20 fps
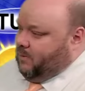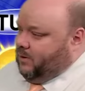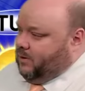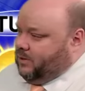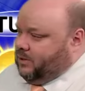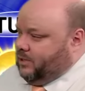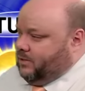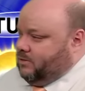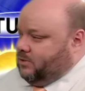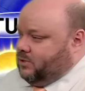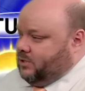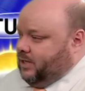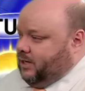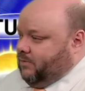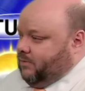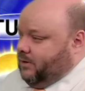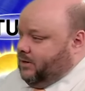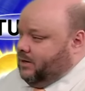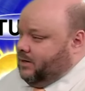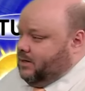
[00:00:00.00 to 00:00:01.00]
a thunder
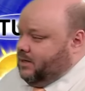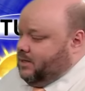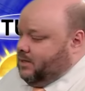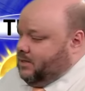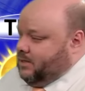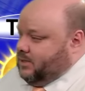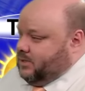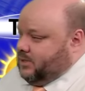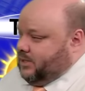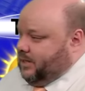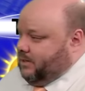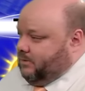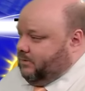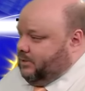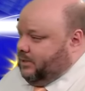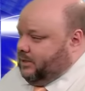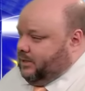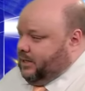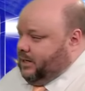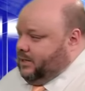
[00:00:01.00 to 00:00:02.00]
shower,
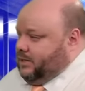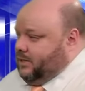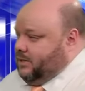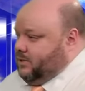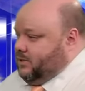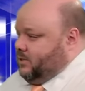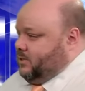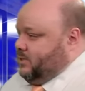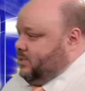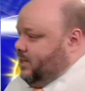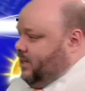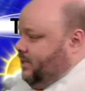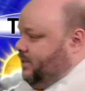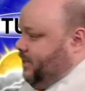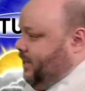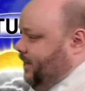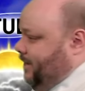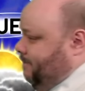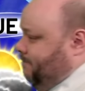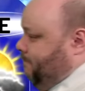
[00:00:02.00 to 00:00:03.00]
Saturday night into
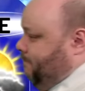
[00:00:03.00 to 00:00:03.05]
Sunday.